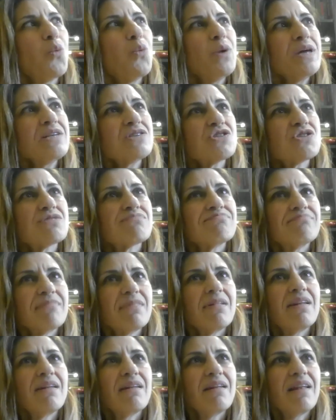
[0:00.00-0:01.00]
which
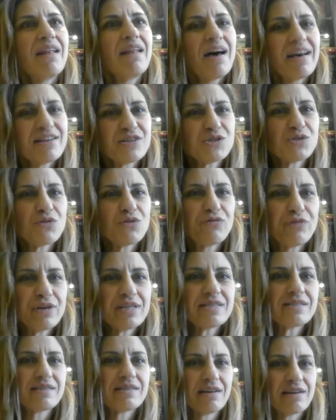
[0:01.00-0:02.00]
lines of
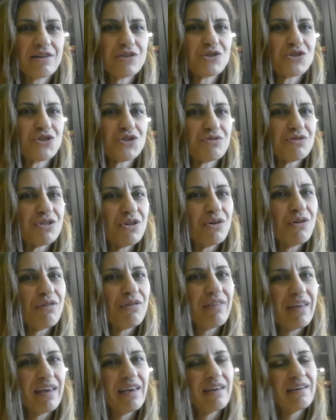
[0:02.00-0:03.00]
research do you
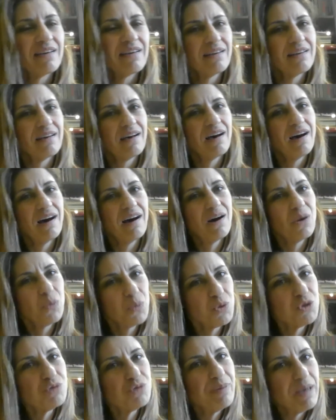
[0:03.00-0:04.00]
think uh,
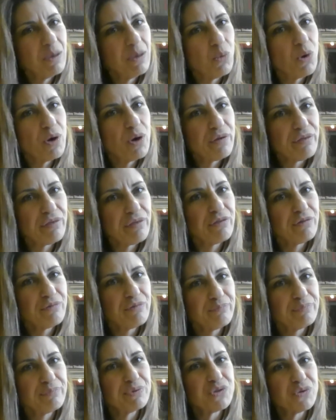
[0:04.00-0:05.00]
would be worth
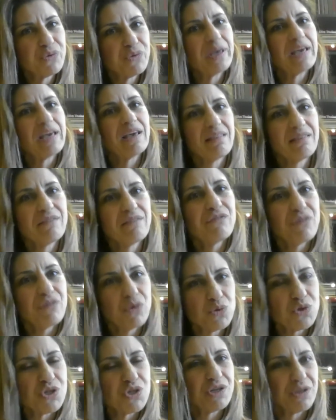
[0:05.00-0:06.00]
pursuing in the
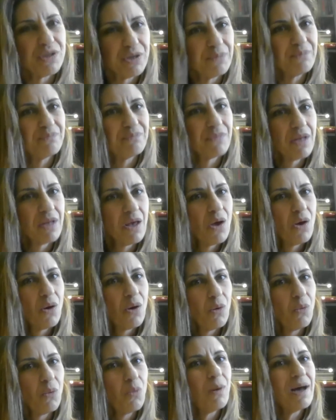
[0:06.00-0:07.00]
future?
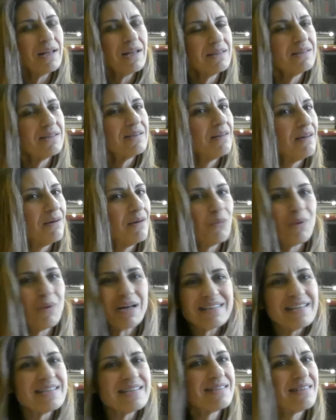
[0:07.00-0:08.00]
Mm-hmm. What
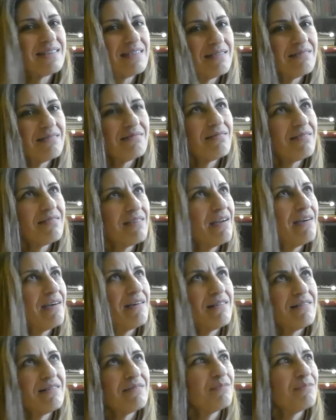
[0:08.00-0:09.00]
what is
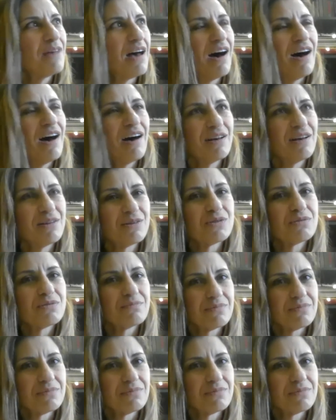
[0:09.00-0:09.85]
there uh,